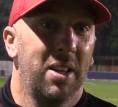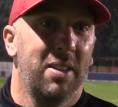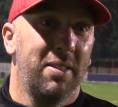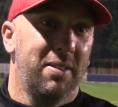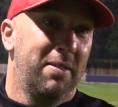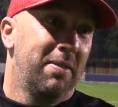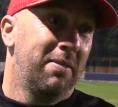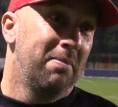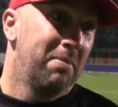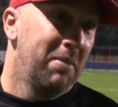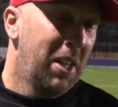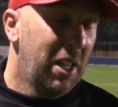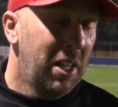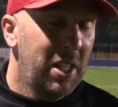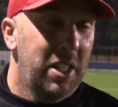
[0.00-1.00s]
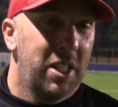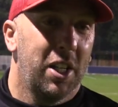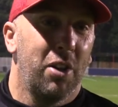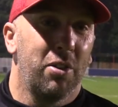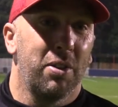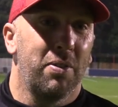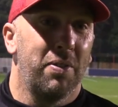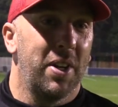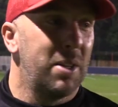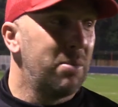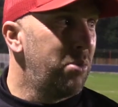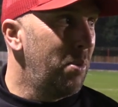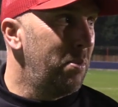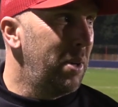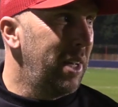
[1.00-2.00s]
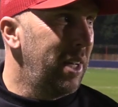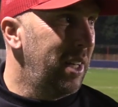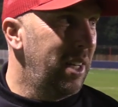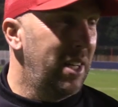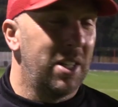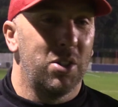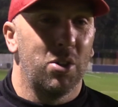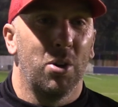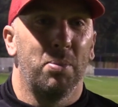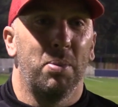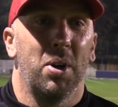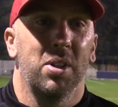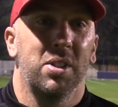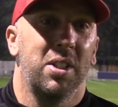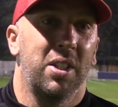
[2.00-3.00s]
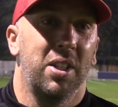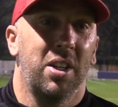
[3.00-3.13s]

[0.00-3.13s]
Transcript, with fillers: you don't defend properly in your box and